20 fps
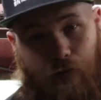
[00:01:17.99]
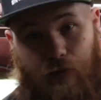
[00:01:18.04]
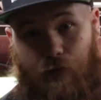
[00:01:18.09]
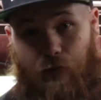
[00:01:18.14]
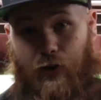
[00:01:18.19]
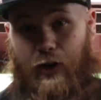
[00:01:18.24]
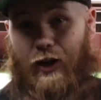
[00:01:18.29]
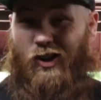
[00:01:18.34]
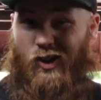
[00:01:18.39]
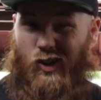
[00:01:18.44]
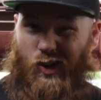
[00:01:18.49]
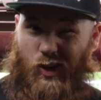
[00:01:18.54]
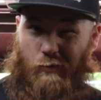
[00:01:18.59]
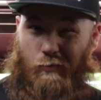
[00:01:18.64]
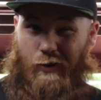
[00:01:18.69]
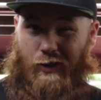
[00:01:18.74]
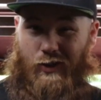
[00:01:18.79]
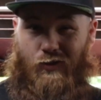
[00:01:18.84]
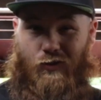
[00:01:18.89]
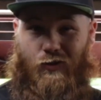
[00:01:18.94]
of effort I
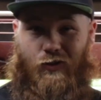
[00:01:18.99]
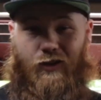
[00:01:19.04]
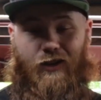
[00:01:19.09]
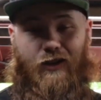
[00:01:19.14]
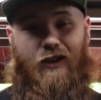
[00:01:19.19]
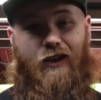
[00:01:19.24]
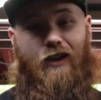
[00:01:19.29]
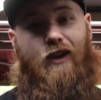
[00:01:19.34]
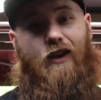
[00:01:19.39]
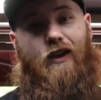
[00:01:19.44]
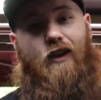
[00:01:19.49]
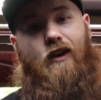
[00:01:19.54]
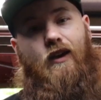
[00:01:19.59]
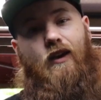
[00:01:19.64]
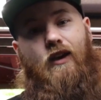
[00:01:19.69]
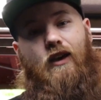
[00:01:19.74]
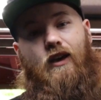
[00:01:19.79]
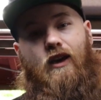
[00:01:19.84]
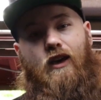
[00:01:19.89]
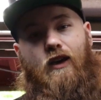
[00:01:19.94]
could be doing
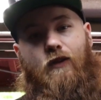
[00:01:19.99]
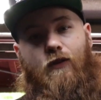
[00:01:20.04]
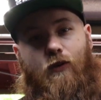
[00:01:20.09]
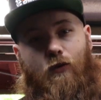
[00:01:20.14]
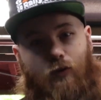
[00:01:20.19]
if I